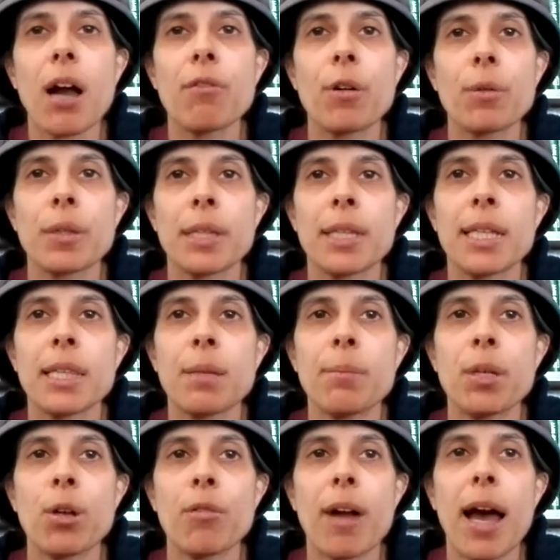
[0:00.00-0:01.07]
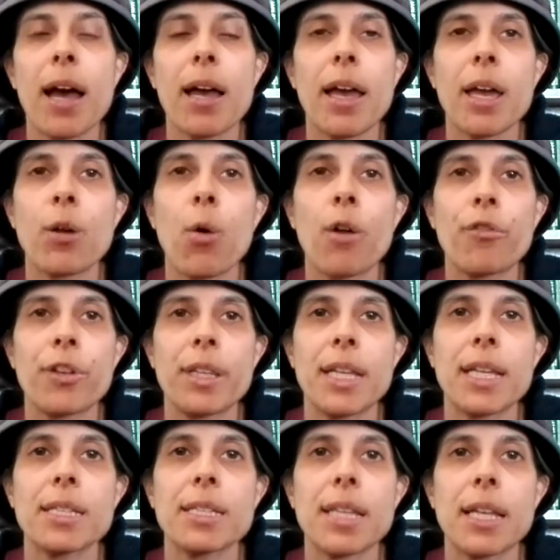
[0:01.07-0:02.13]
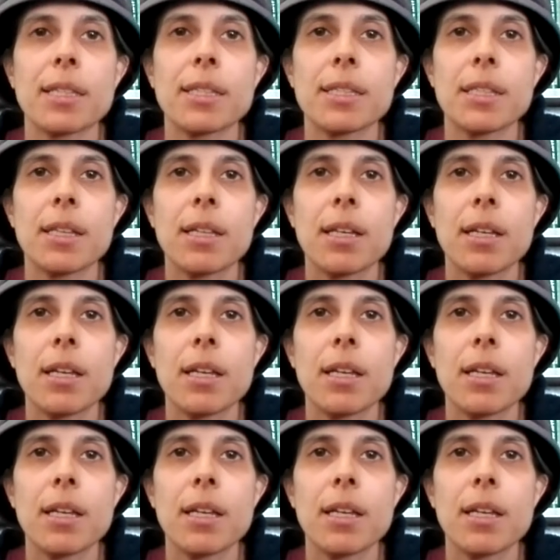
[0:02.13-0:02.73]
Aaron lit the menorah and offered the incense.